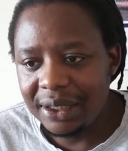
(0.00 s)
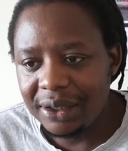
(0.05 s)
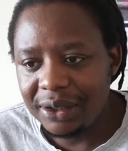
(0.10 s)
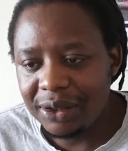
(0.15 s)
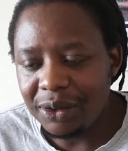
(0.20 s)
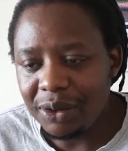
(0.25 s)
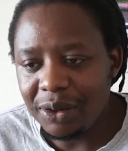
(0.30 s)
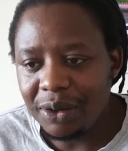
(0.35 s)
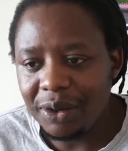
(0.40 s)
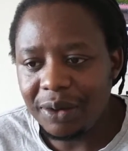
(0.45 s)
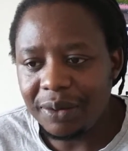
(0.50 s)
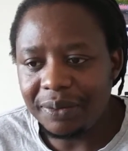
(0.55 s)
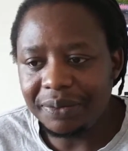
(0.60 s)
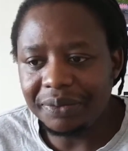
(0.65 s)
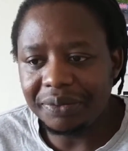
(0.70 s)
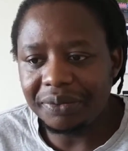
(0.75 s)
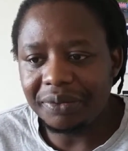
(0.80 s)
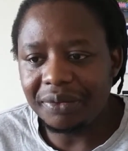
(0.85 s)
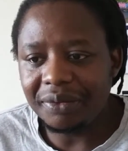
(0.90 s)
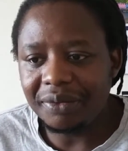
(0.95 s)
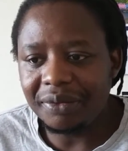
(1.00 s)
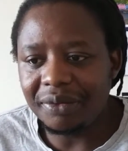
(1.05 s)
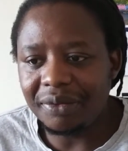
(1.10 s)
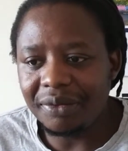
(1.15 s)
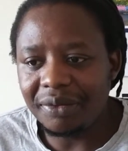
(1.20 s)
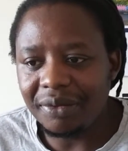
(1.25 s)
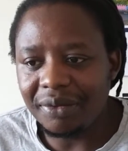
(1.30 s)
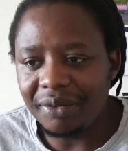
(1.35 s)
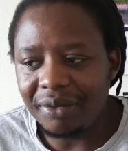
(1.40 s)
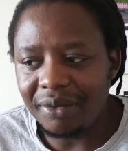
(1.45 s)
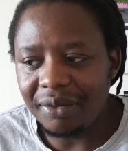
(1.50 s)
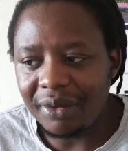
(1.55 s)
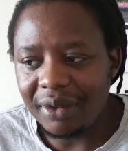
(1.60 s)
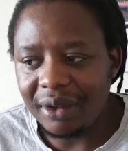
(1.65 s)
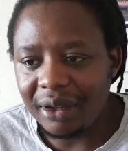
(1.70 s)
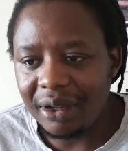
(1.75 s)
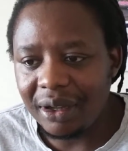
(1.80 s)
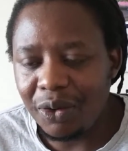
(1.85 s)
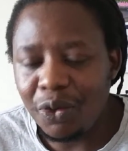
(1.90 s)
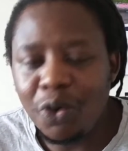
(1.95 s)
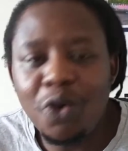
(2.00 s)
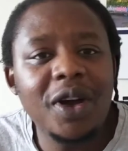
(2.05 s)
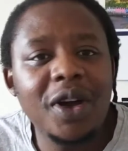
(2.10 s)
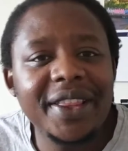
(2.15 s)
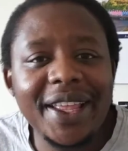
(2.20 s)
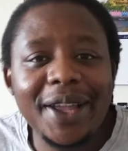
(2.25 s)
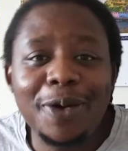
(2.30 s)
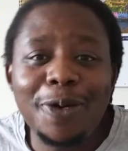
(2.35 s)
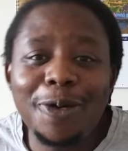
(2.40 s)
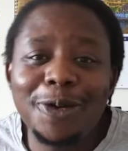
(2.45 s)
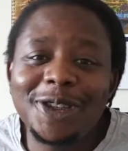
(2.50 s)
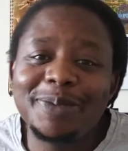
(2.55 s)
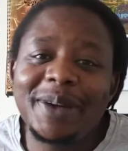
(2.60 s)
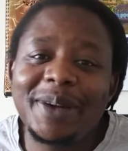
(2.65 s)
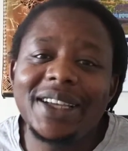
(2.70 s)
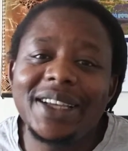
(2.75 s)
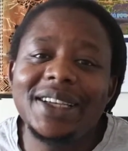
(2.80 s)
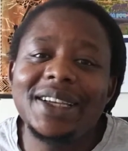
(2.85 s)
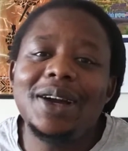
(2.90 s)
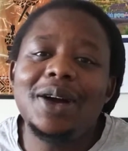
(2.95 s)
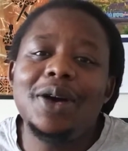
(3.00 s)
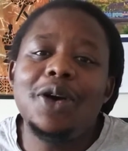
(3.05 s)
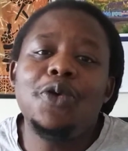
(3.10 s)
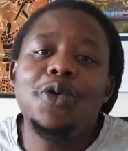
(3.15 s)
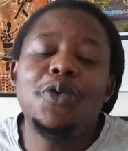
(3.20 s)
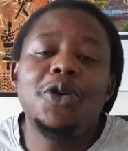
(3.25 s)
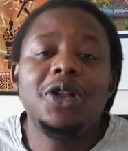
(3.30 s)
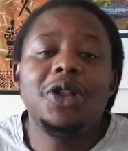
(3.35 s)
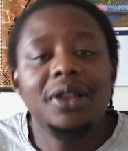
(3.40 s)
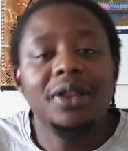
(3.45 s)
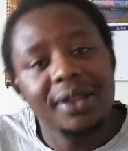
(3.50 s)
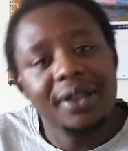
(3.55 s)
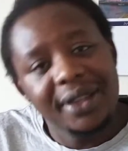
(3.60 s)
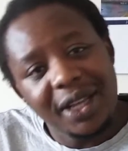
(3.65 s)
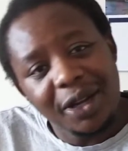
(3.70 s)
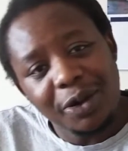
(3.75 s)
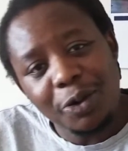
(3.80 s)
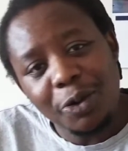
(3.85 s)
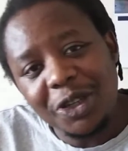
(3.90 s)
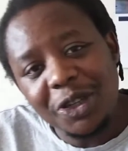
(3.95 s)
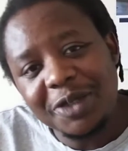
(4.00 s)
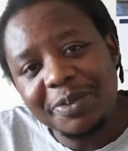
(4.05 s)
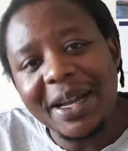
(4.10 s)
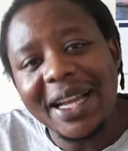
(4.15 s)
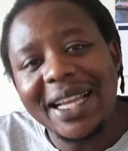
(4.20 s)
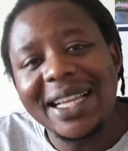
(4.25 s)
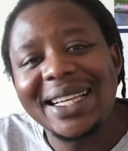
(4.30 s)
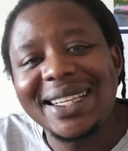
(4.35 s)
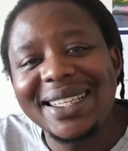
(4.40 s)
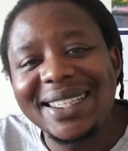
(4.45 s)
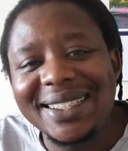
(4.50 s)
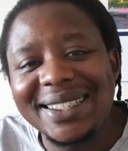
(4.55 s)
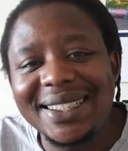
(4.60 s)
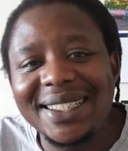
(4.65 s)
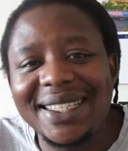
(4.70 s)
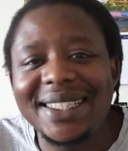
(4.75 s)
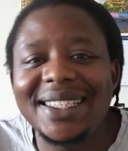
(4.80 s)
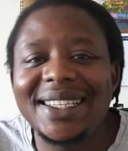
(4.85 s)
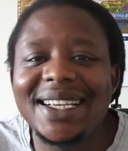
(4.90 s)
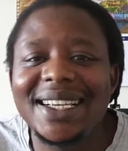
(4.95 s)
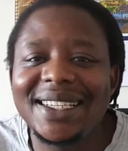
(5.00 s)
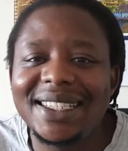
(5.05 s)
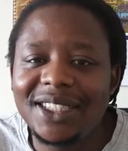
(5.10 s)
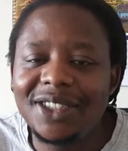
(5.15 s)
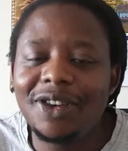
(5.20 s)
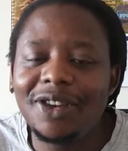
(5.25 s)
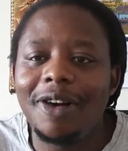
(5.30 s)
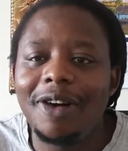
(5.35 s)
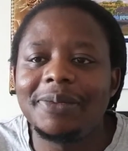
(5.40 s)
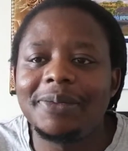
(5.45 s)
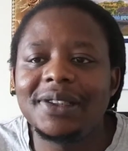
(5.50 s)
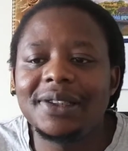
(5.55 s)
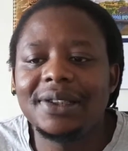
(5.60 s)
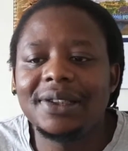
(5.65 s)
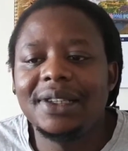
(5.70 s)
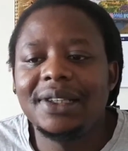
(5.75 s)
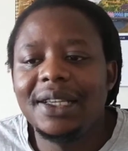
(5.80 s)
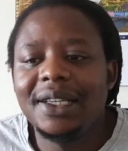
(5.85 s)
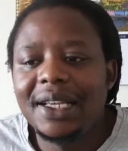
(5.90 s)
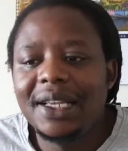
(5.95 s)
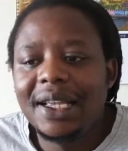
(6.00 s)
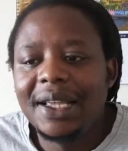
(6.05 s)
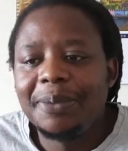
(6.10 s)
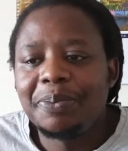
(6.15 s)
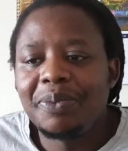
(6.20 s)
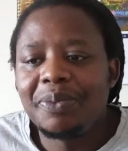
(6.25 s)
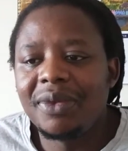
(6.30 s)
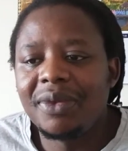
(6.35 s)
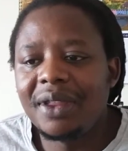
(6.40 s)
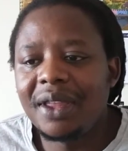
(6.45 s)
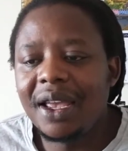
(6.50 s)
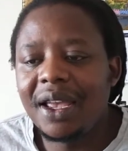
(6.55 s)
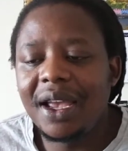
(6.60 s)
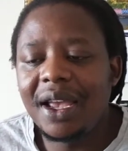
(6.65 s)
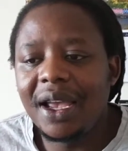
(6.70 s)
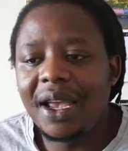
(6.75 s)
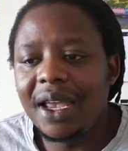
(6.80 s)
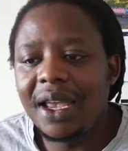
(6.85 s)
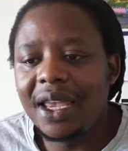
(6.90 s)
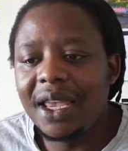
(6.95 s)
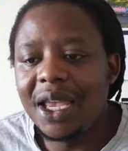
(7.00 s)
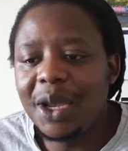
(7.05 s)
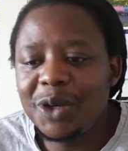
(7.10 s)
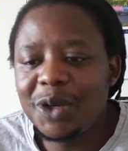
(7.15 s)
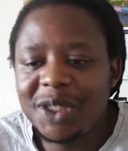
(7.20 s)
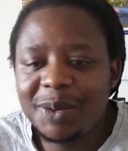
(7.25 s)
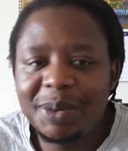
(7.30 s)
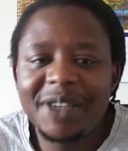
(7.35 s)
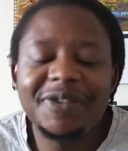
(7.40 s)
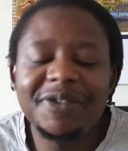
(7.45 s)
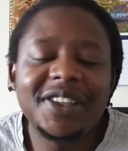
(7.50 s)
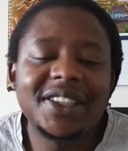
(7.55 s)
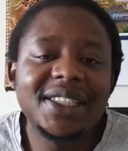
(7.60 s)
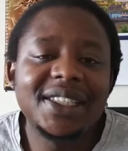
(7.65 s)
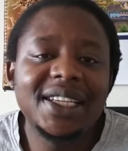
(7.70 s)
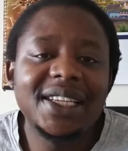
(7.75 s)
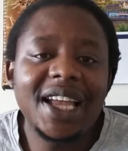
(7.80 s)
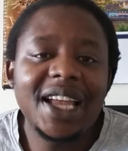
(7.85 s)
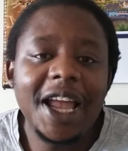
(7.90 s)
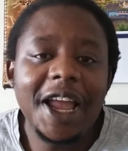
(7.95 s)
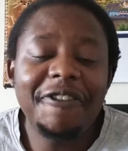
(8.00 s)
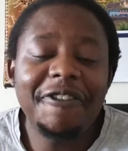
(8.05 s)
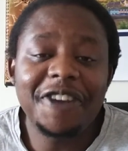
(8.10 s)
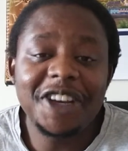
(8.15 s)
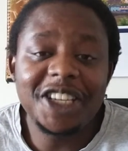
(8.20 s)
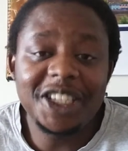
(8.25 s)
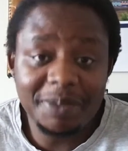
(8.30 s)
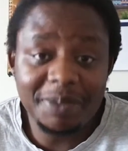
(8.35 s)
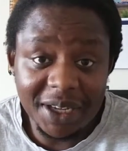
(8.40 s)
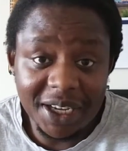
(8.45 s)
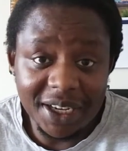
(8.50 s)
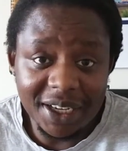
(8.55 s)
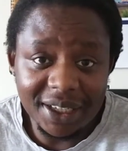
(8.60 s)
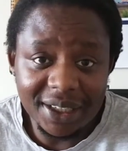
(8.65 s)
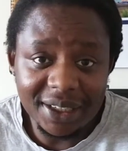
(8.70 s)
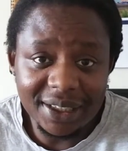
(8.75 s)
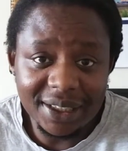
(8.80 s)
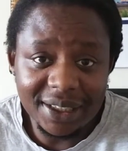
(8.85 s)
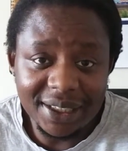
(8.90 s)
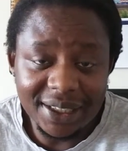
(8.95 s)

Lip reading: So who are they coached by? Well, they're coached by Didier Deschamps. He was previously a French player,